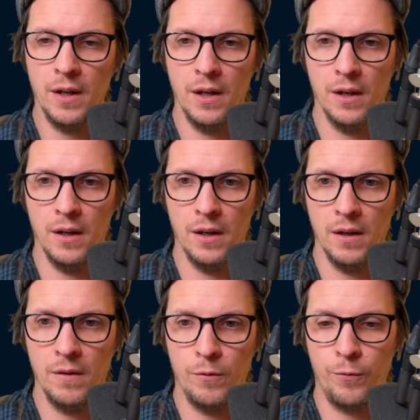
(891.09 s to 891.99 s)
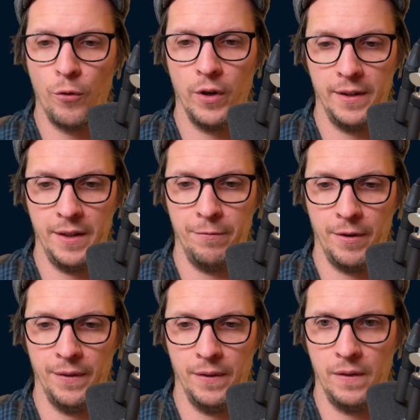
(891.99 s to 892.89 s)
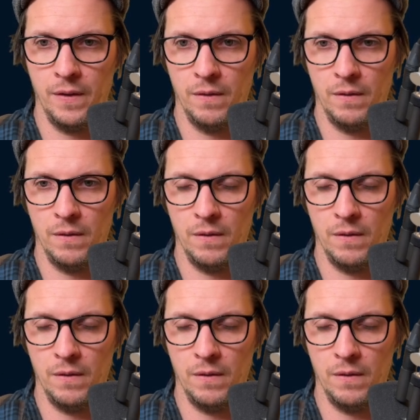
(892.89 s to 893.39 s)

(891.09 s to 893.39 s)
uh, for the different